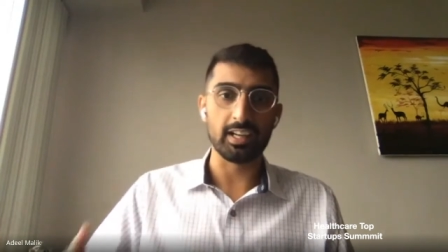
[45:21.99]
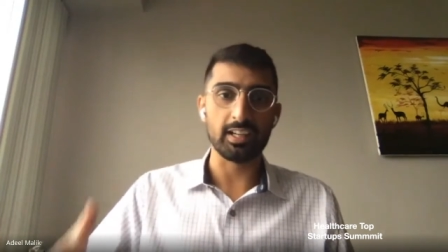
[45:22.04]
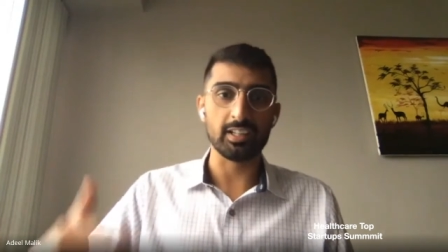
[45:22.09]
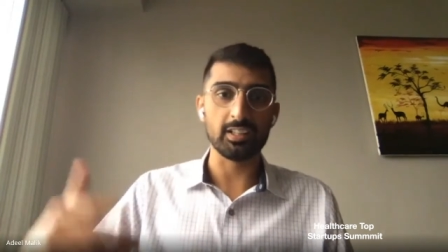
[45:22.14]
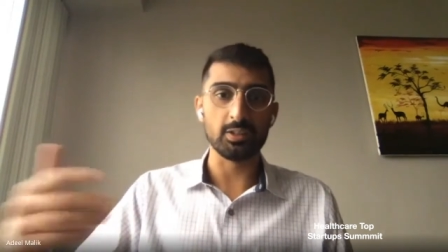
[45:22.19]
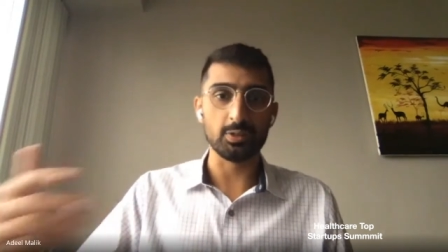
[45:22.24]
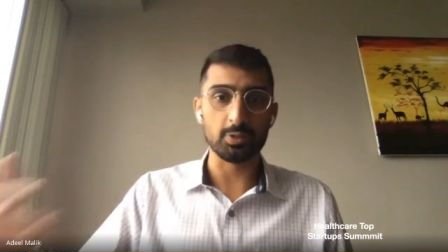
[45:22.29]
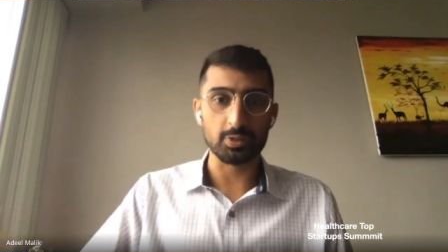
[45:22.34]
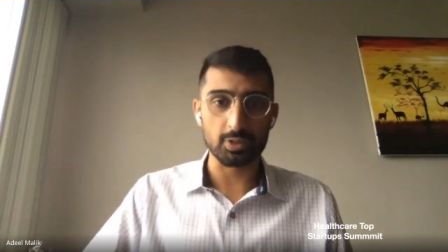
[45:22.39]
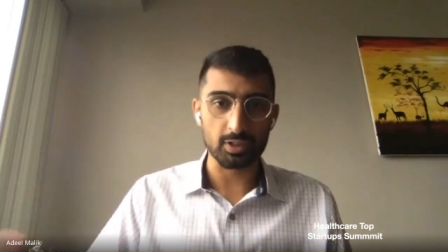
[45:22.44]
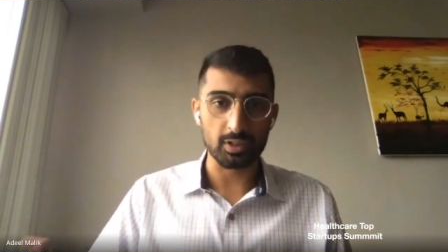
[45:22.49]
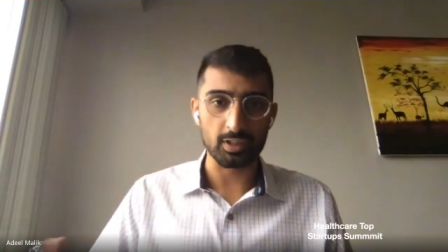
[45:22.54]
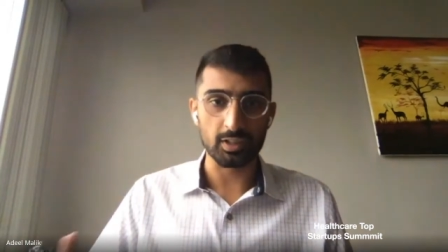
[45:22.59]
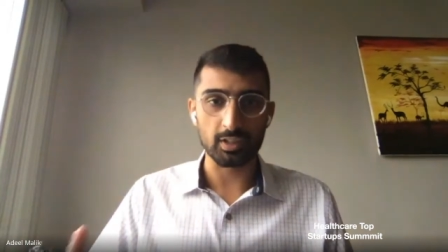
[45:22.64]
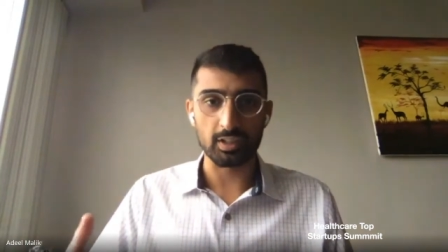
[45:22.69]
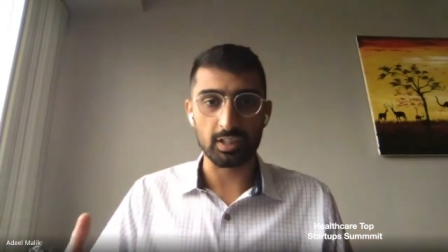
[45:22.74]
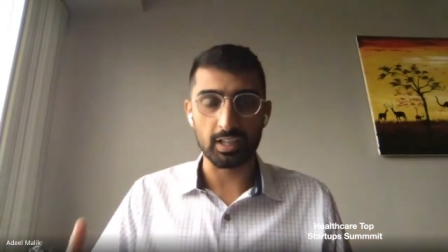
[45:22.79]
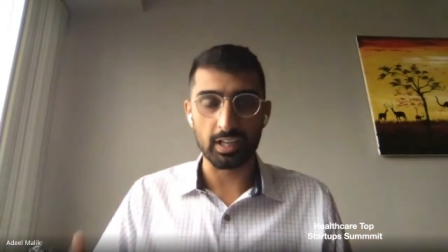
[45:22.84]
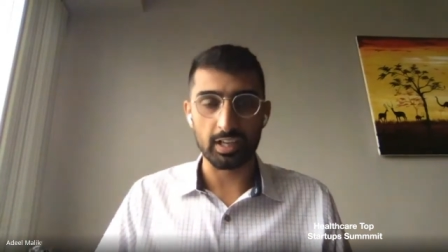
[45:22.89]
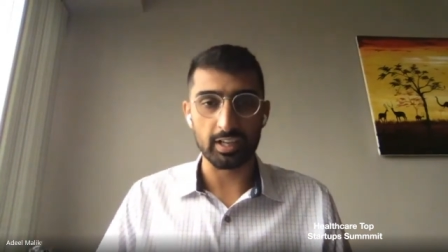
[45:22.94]

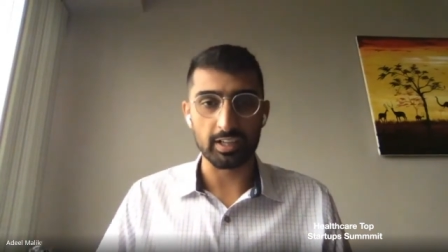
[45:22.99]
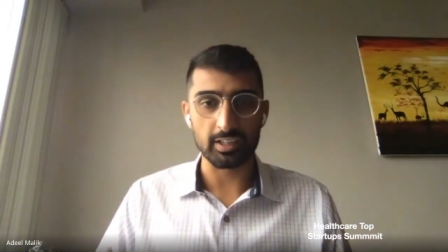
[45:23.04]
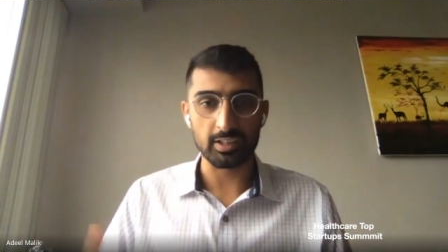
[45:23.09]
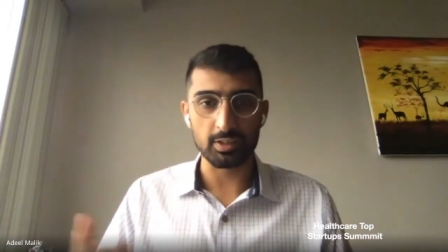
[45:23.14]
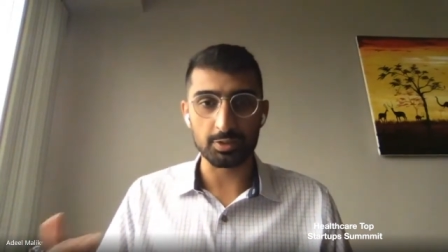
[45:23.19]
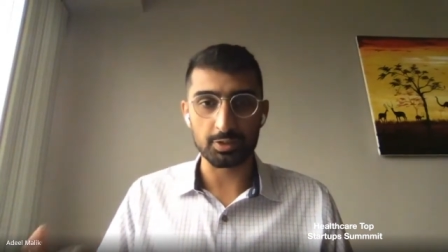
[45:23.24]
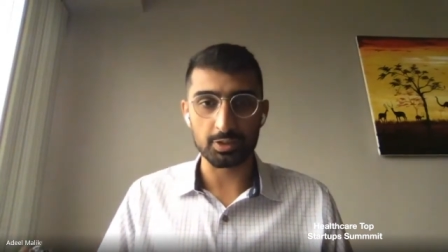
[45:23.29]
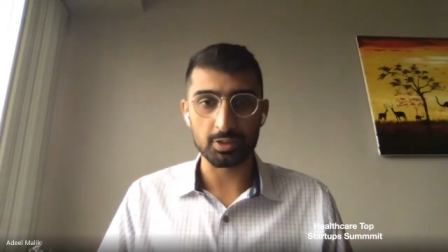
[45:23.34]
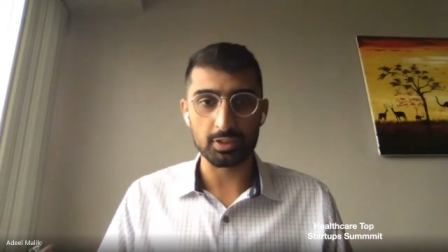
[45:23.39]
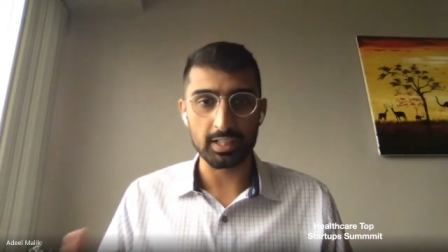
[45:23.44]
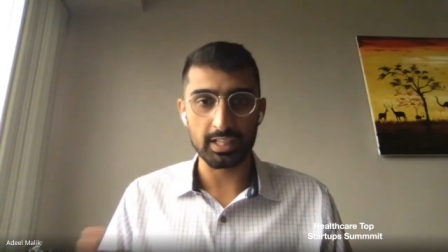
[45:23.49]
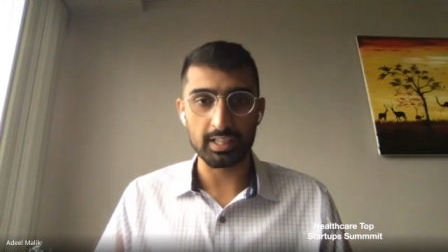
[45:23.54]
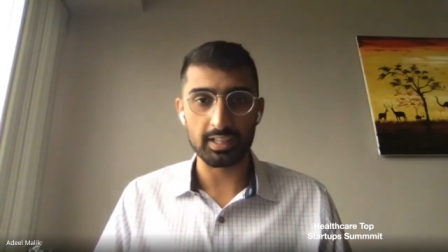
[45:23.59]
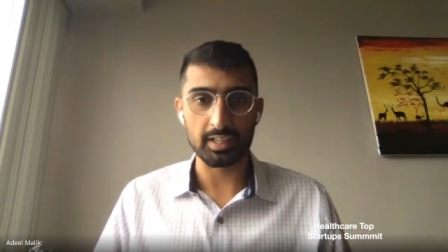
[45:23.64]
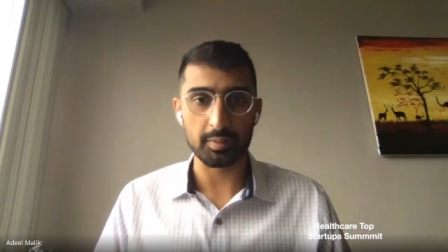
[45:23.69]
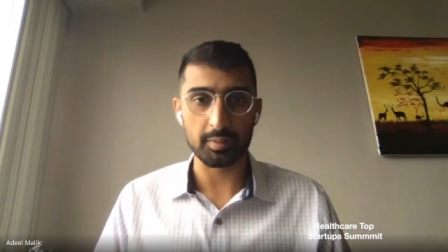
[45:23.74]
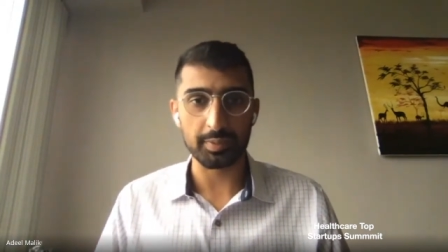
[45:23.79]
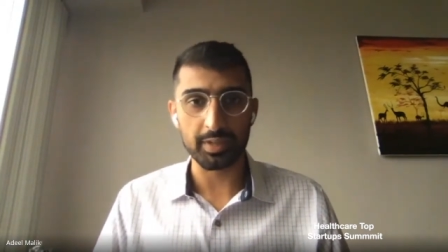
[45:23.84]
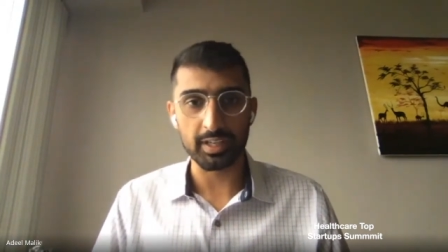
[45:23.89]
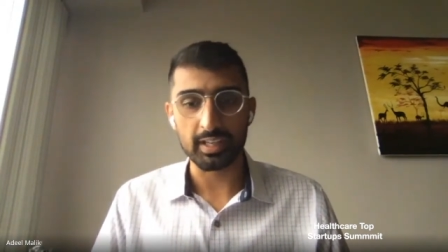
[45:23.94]
user
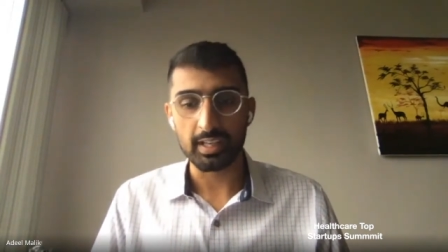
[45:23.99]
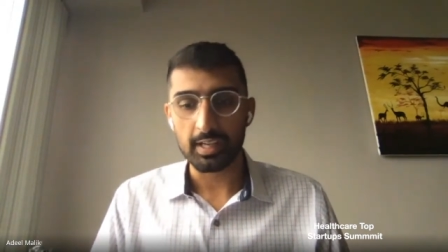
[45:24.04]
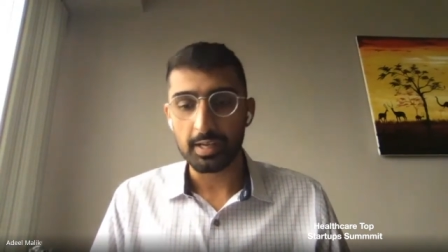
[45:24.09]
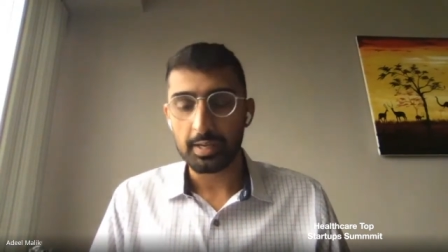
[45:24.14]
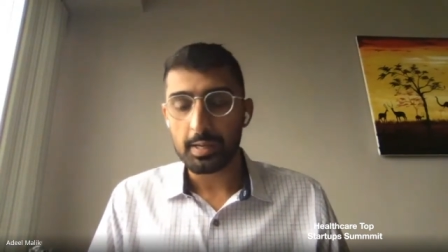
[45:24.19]
data, but